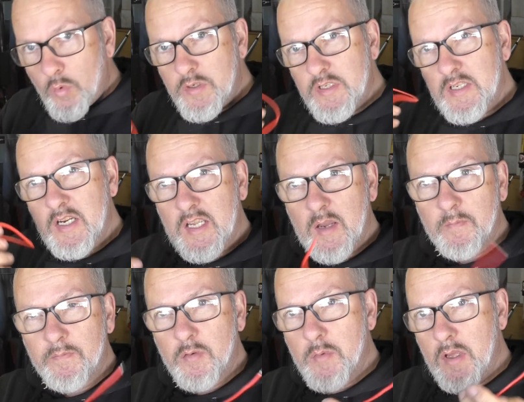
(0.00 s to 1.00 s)
which is going to
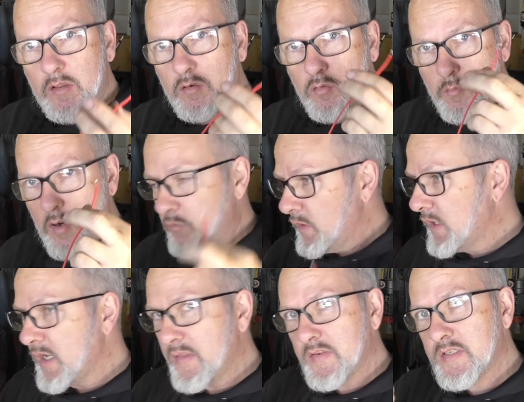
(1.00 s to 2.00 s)
come from our little remote
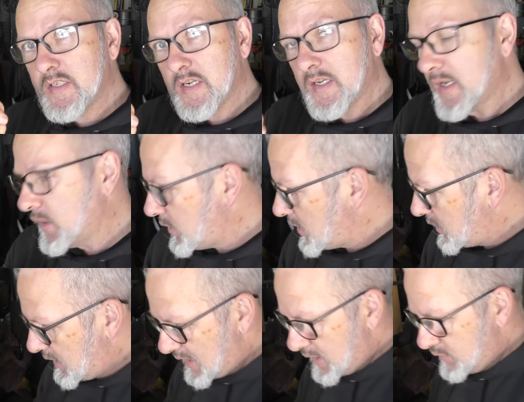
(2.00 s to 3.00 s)
relay, and this is going to go to our
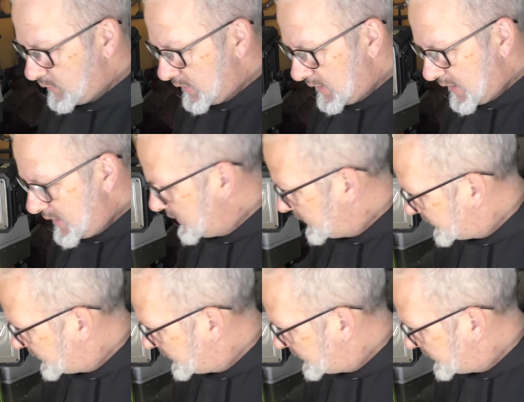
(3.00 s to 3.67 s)
large relay.